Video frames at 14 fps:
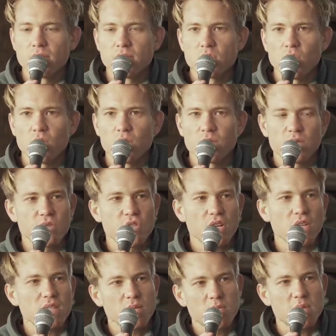sort of
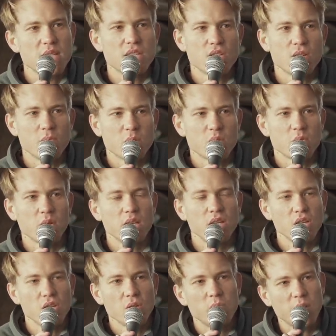juxtaposition between
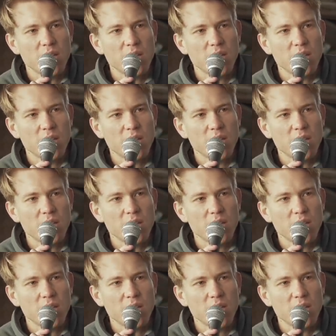you